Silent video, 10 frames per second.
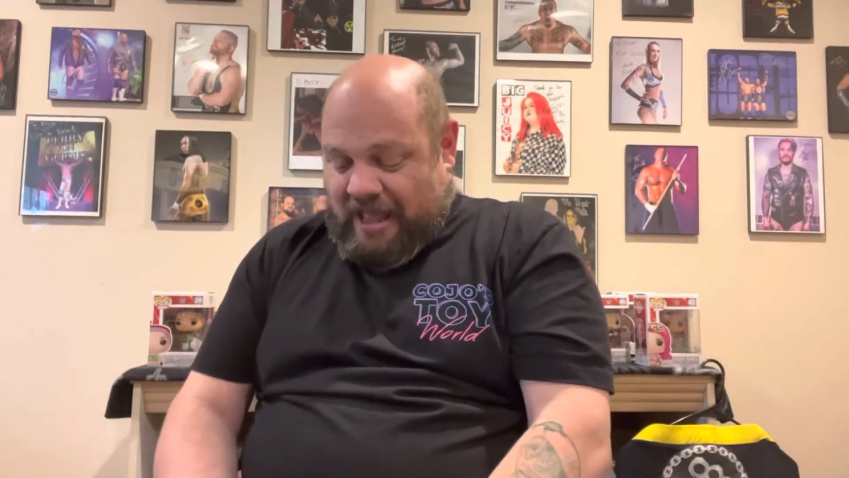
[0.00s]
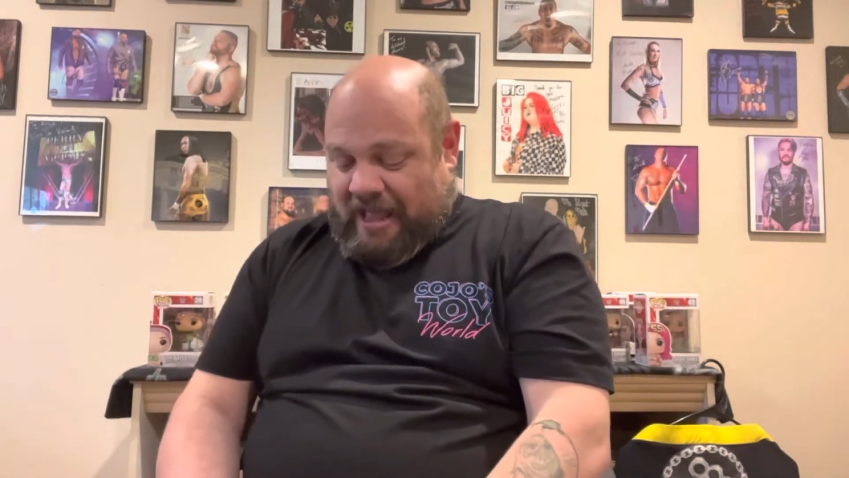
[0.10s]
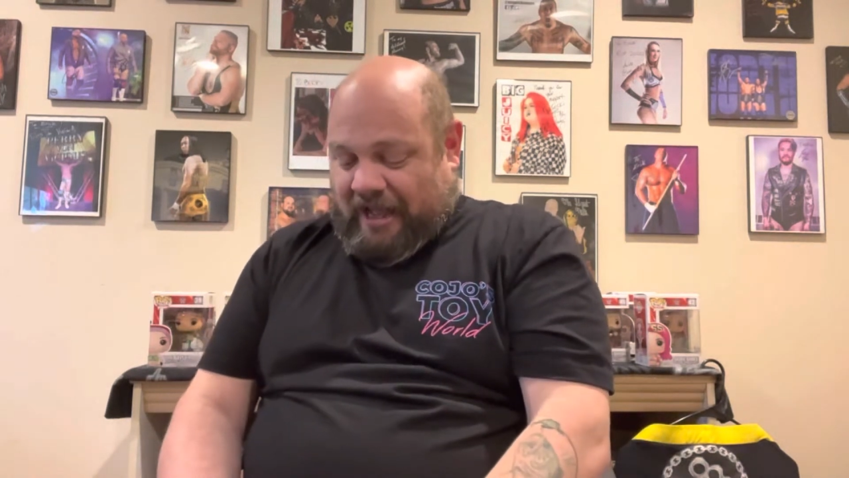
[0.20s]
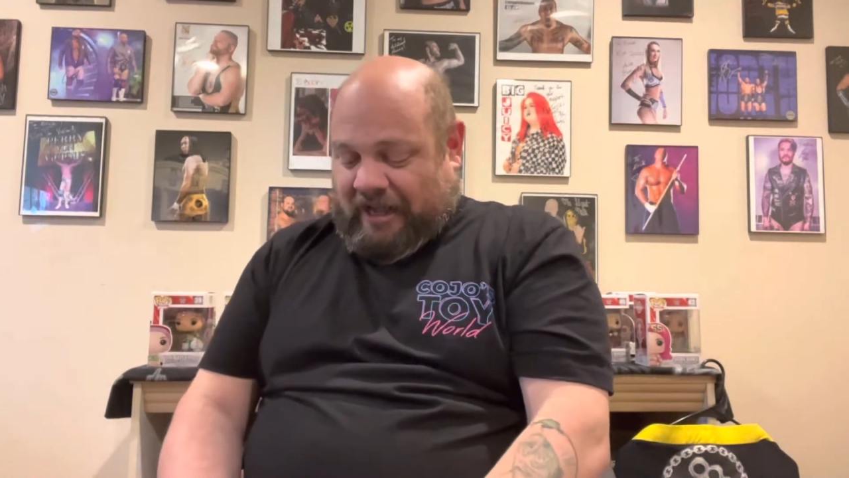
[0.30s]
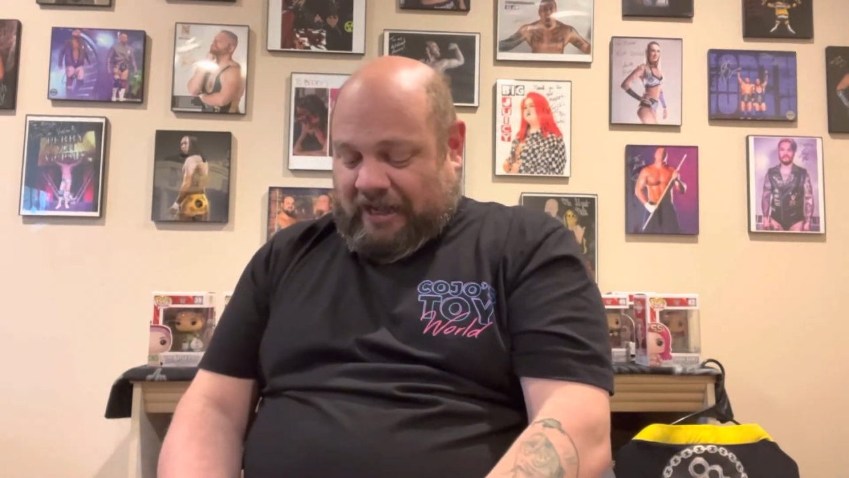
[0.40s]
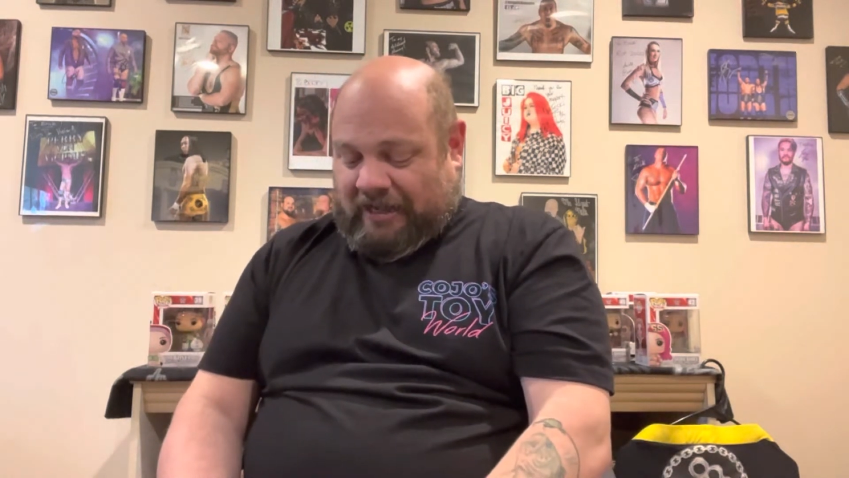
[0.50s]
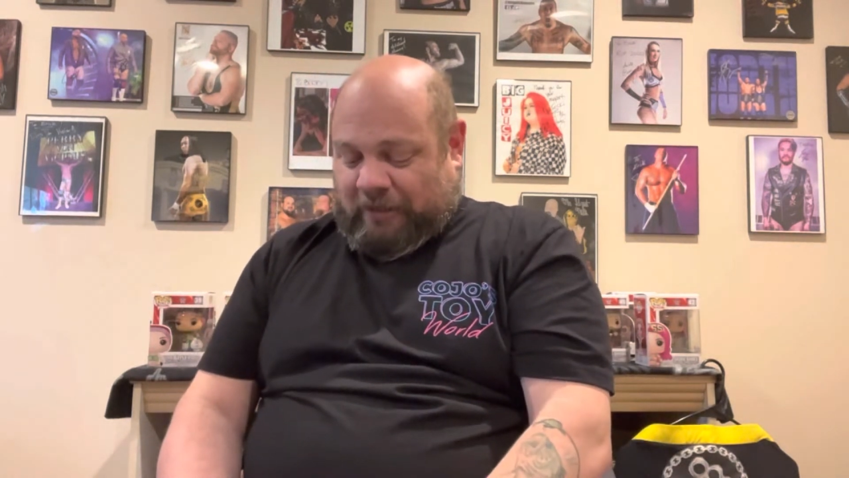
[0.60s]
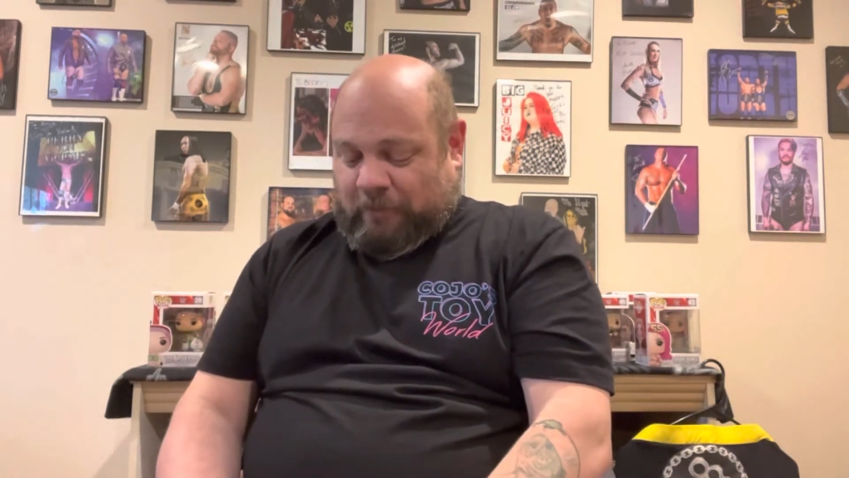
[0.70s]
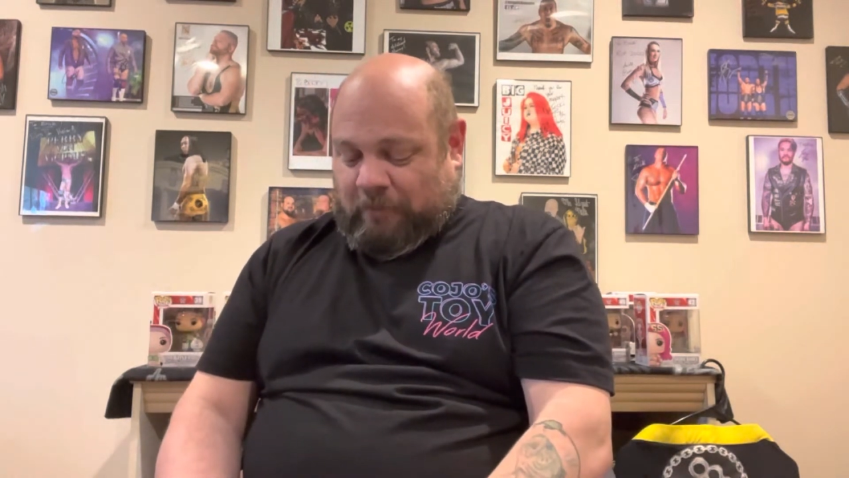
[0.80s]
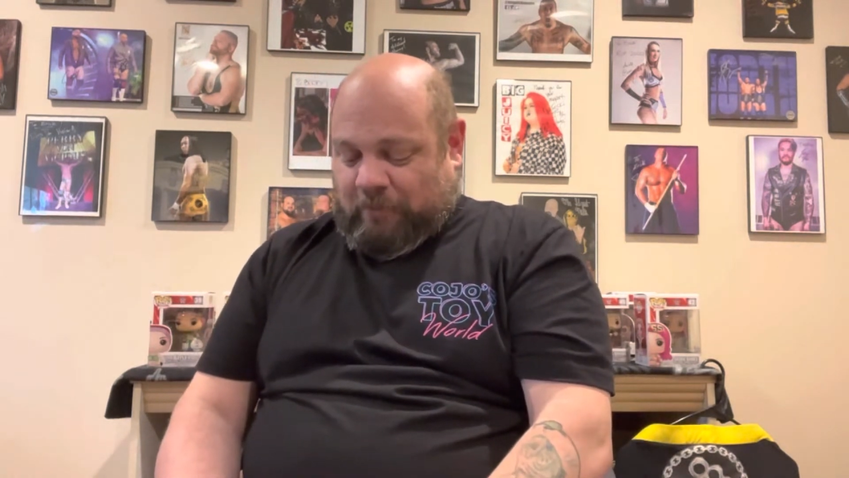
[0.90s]

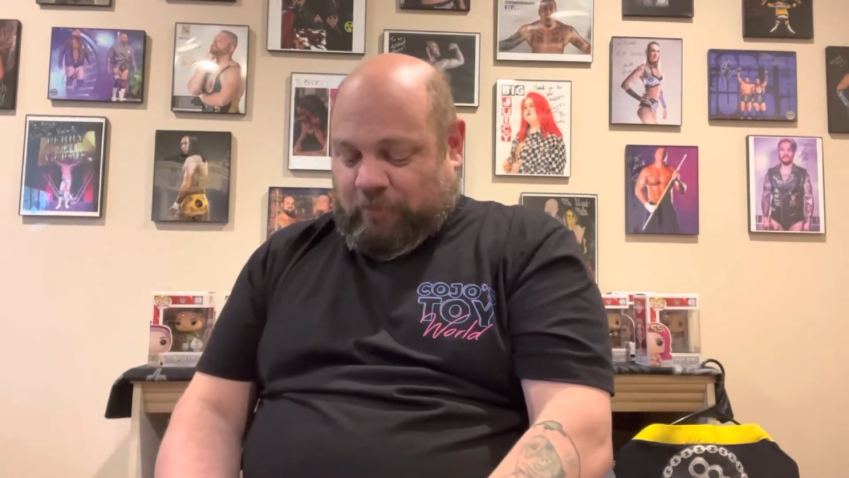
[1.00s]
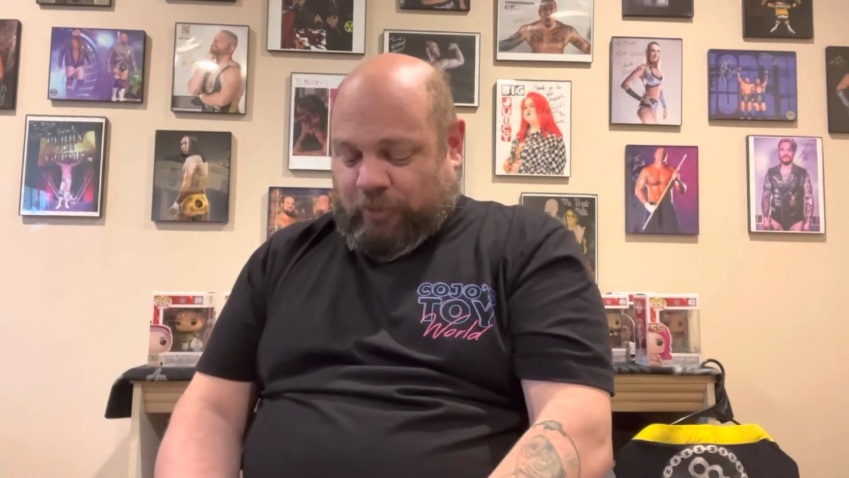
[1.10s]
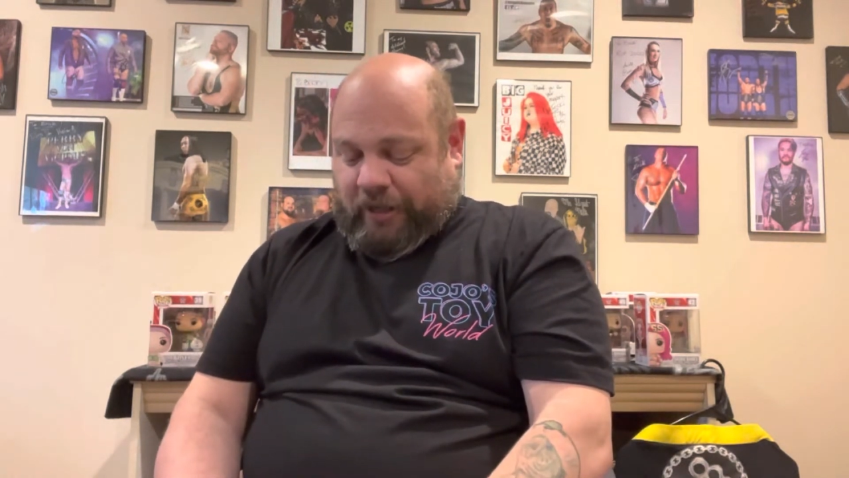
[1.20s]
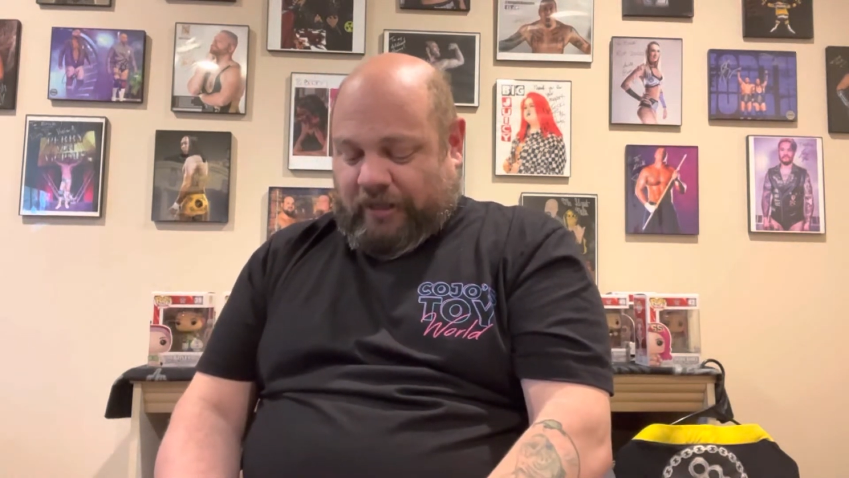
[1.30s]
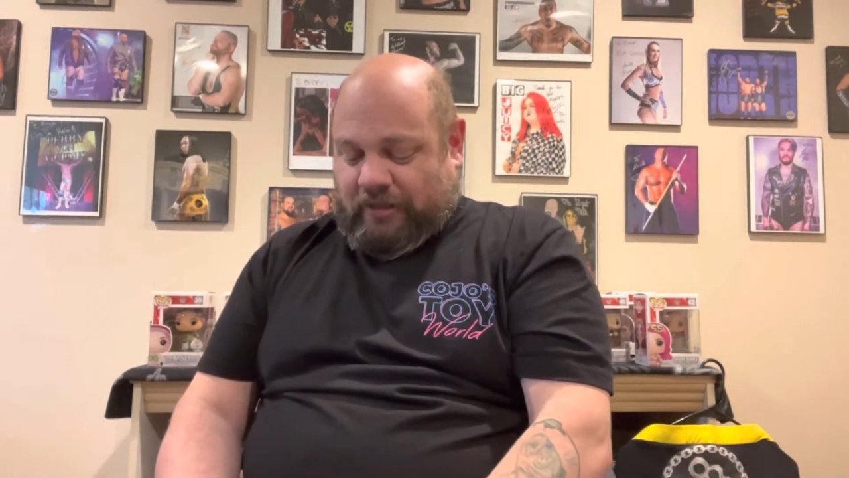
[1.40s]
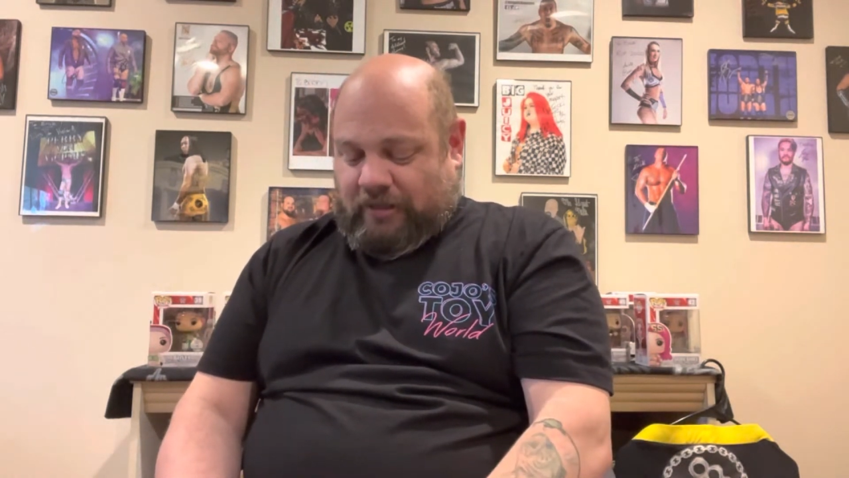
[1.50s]
But